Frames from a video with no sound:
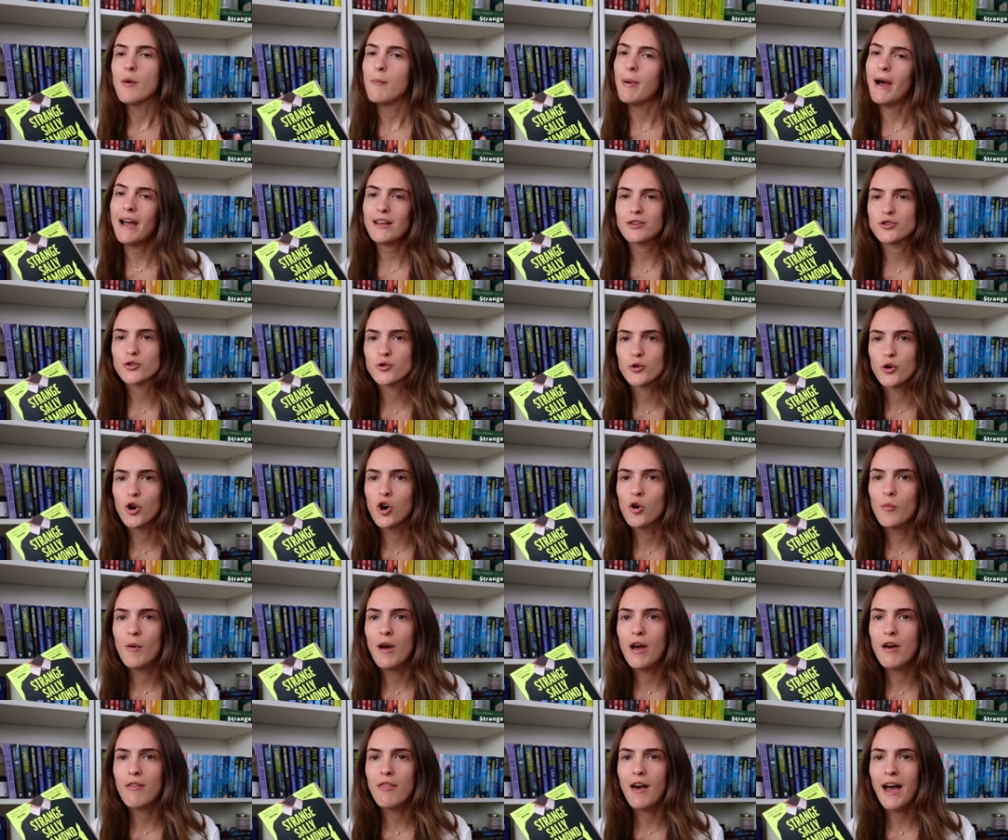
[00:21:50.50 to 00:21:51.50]
past
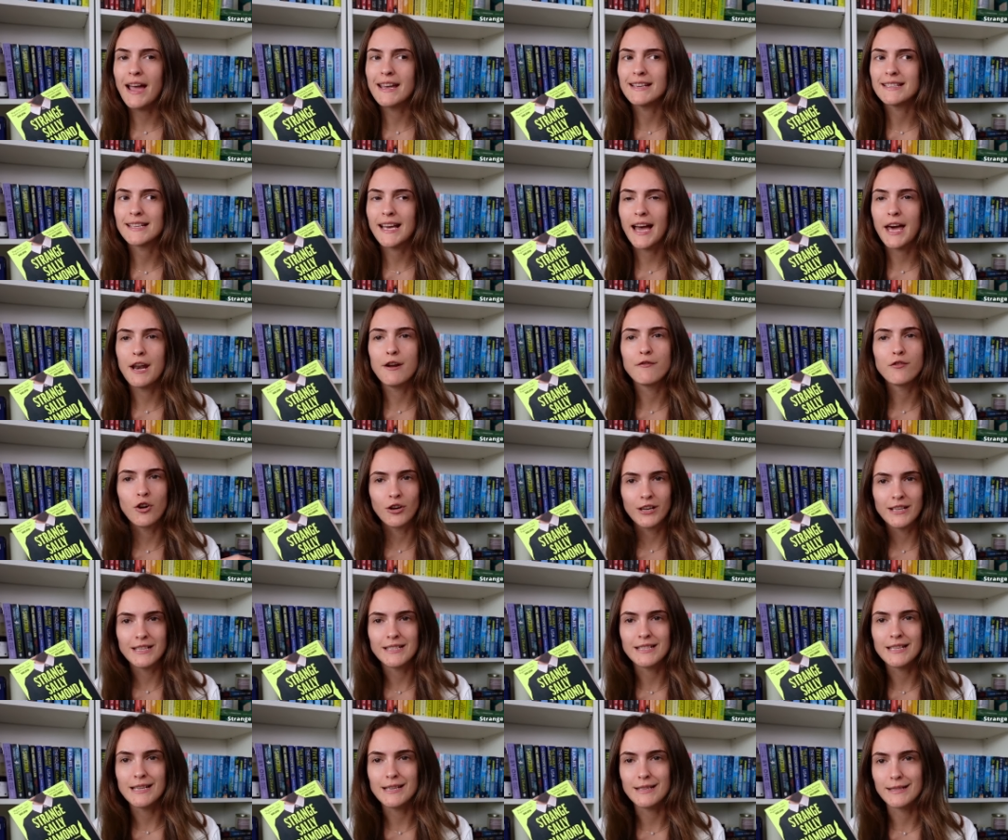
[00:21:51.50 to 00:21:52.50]
trauma that he's kind of gone
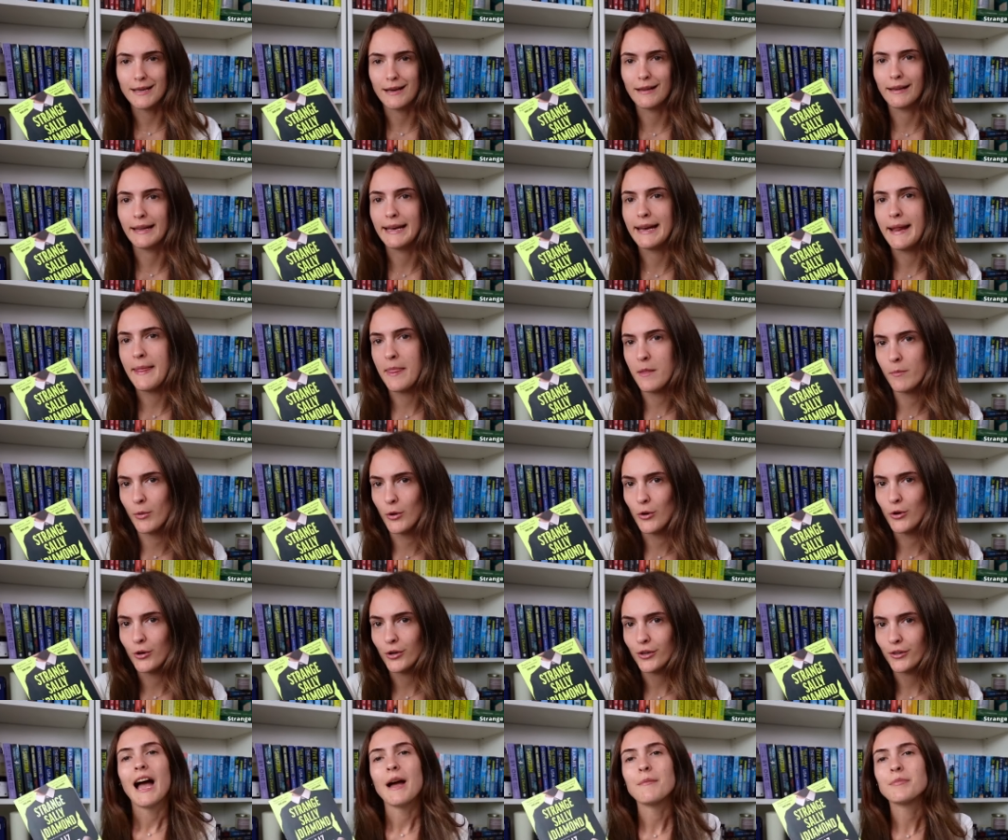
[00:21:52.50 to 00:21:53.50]
into detail in in the
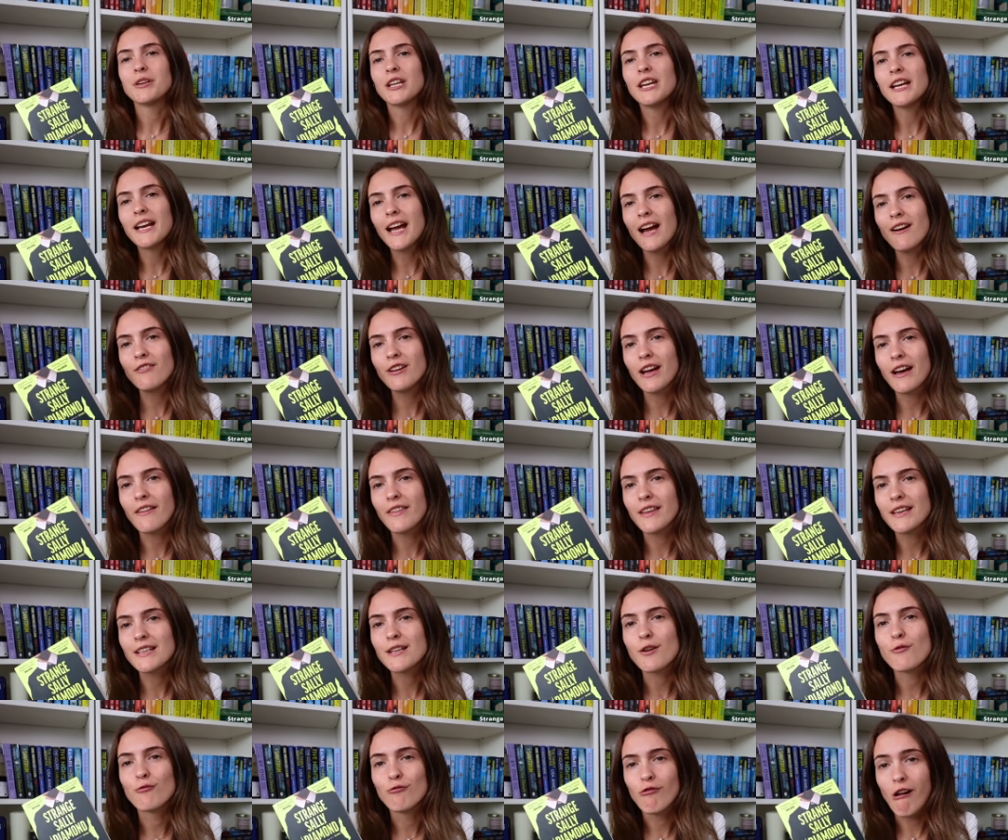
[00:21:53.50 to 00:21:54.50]
book. I'm going to caveat
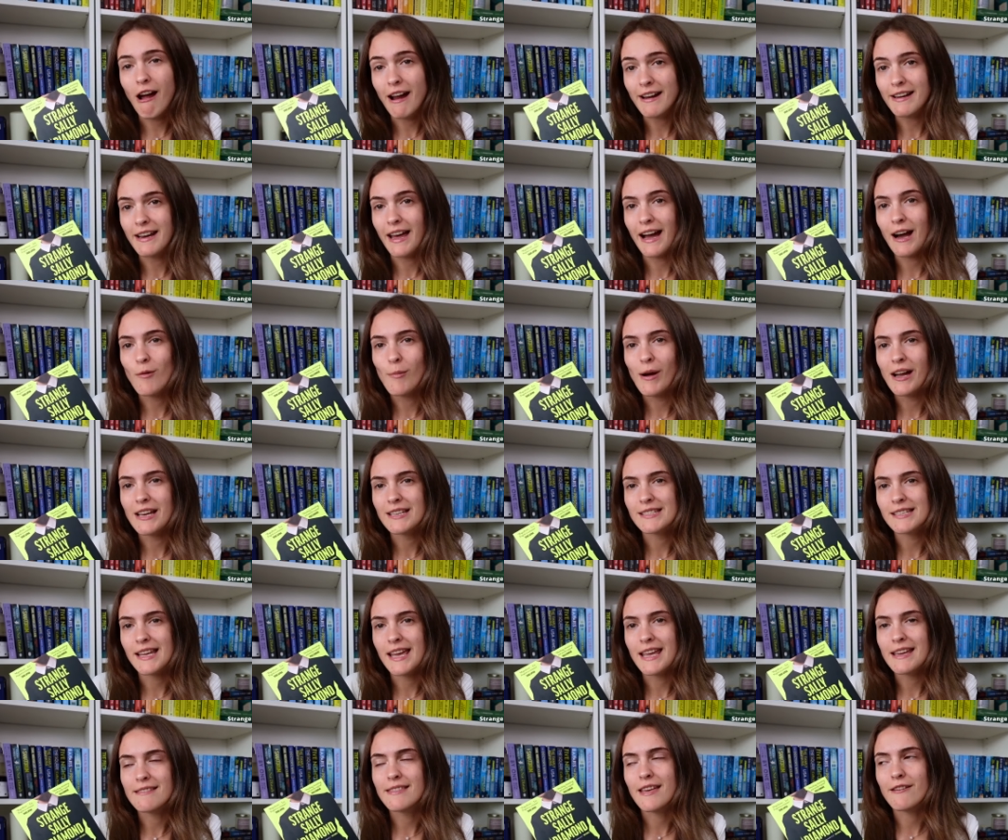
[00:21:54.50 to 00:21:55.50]
this right now by
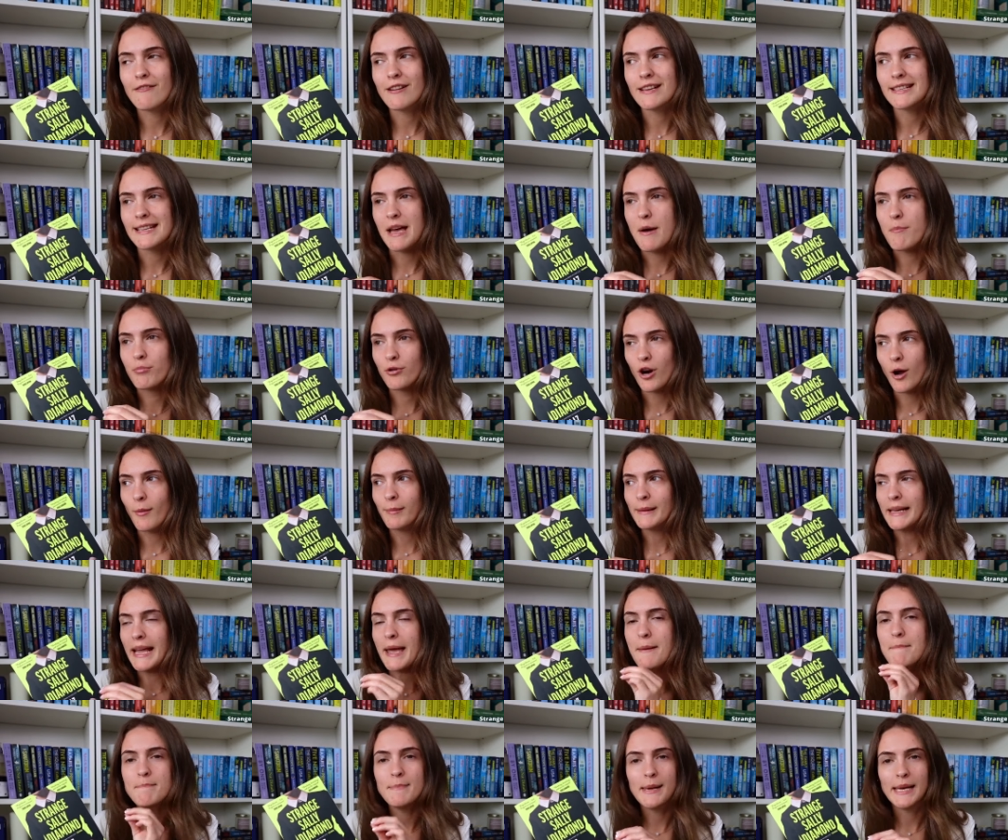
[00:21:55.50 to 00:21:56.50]
saying there is
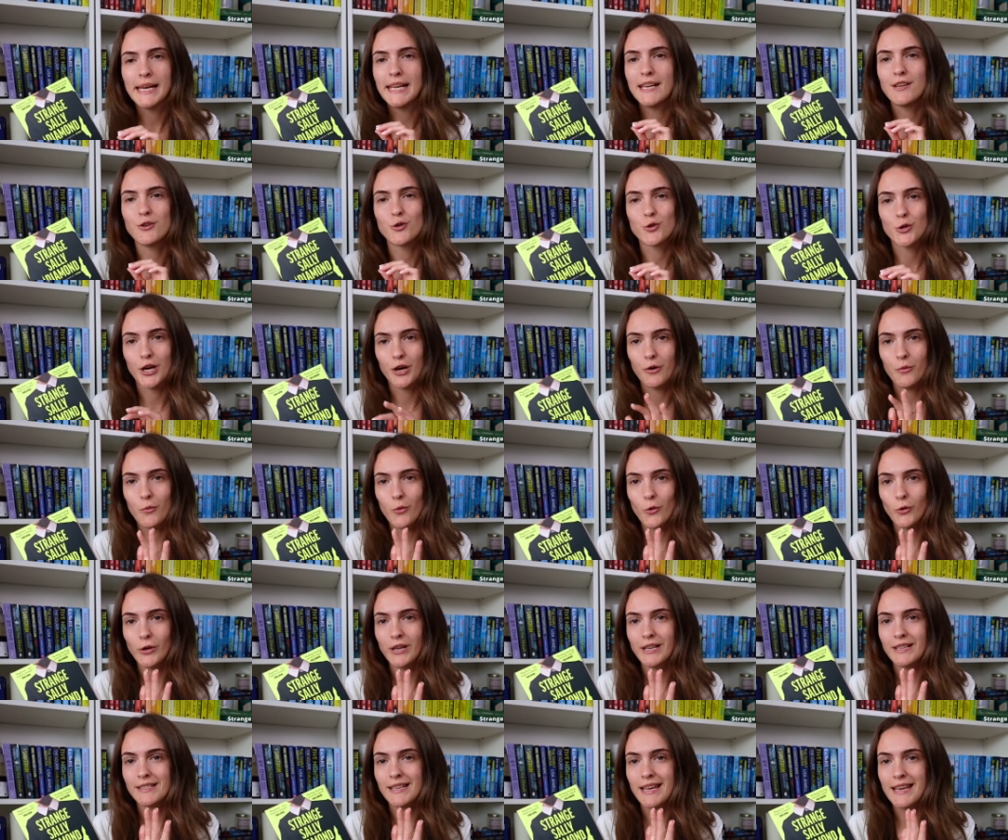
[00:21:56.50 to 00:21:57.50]
probably a million trigger
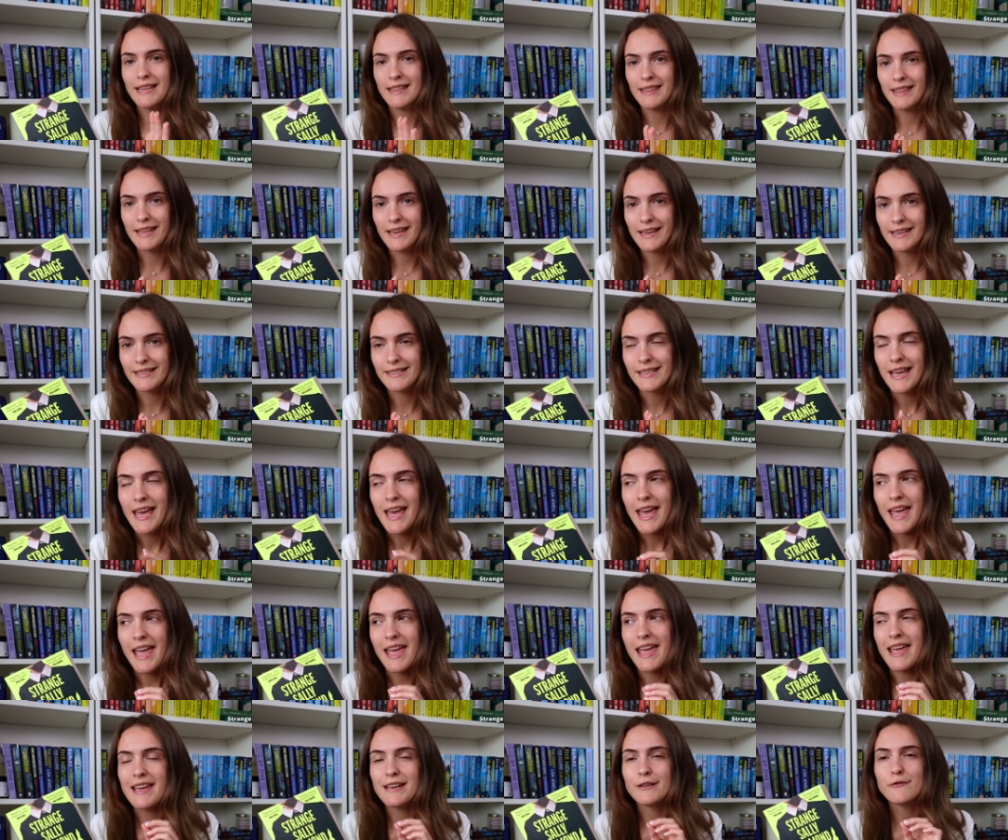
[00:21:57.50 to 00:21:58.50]
warnings in this.
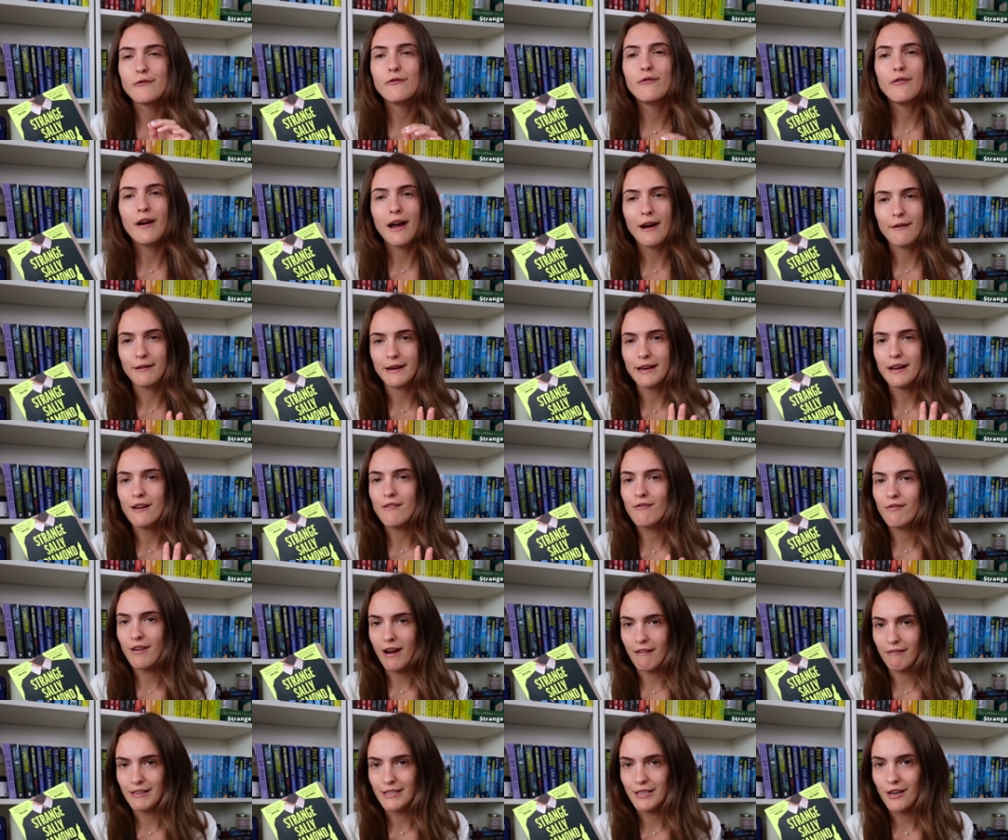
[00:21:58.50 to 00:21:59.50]
It is very,
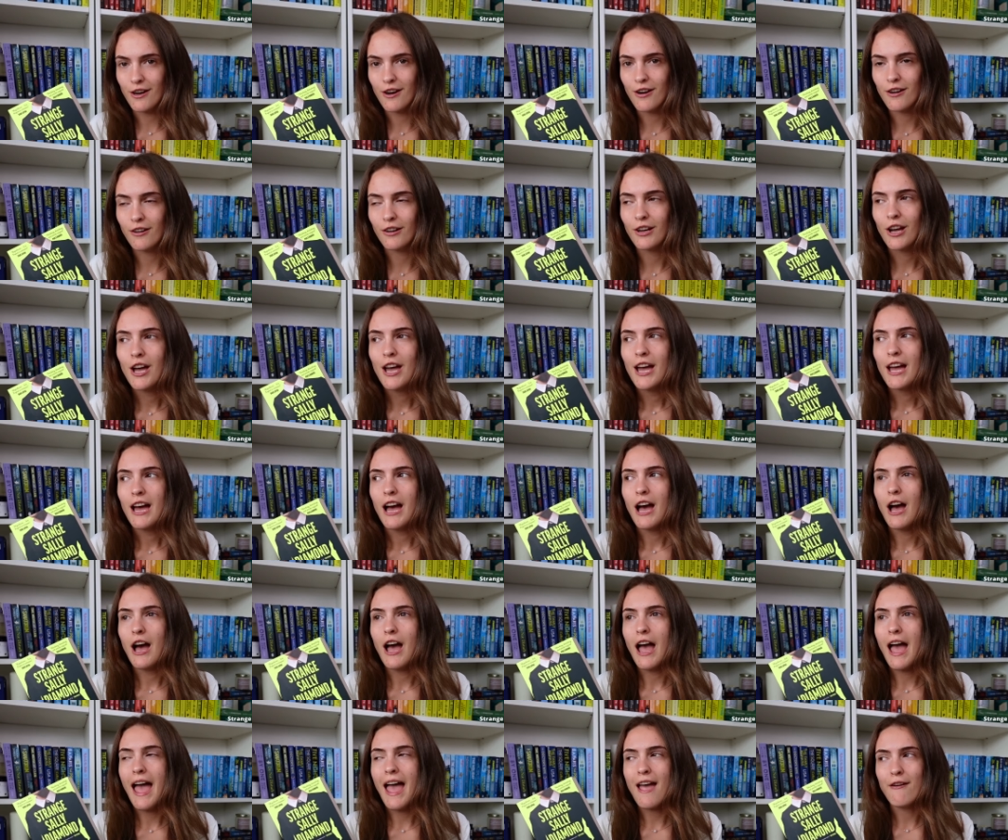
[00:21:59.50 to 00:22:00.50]
very dark
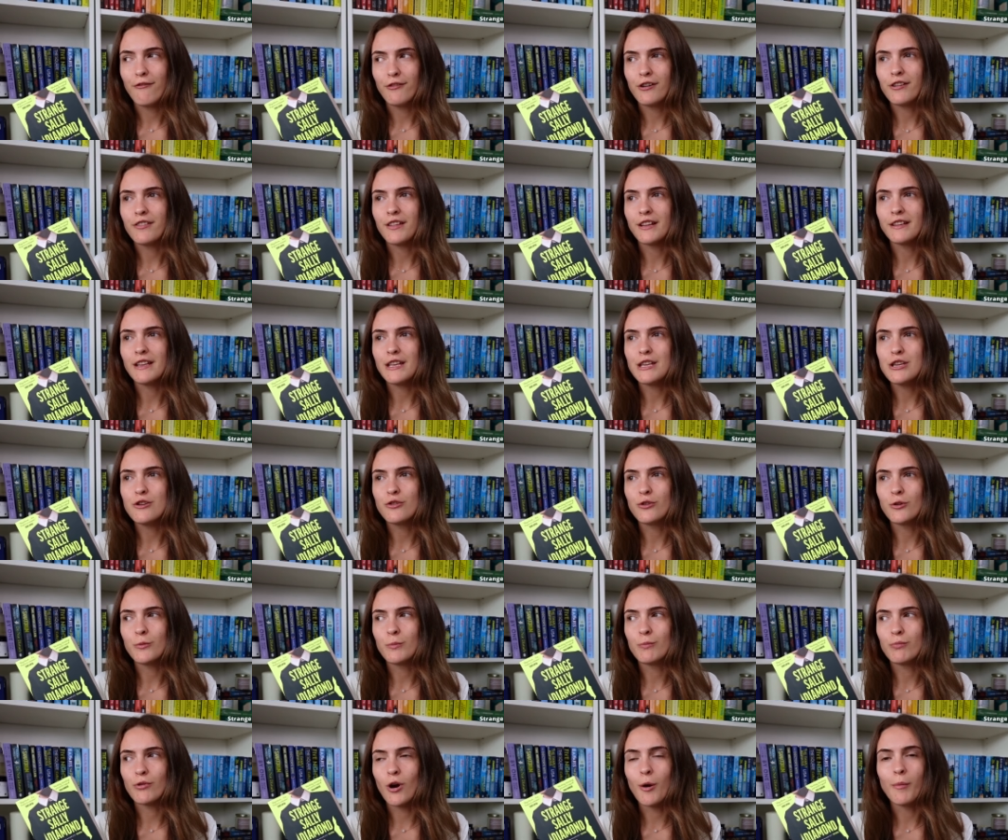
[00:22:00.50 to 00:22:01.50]
everything that you
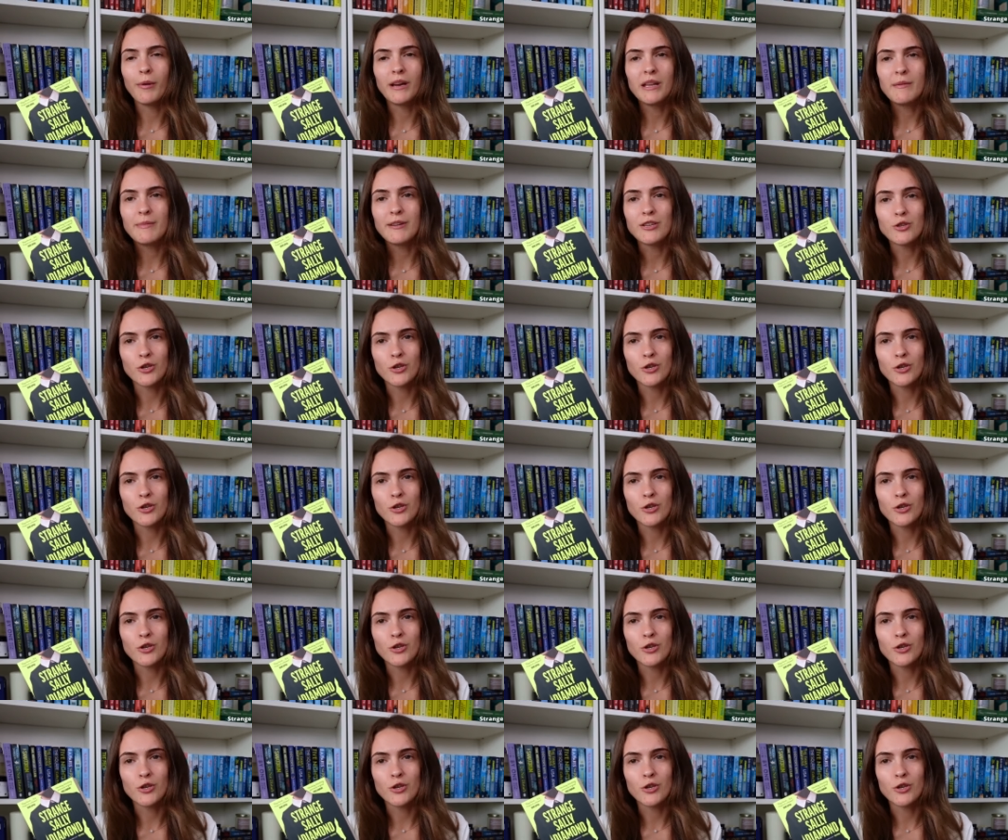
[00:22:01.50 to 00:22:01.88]
could probably be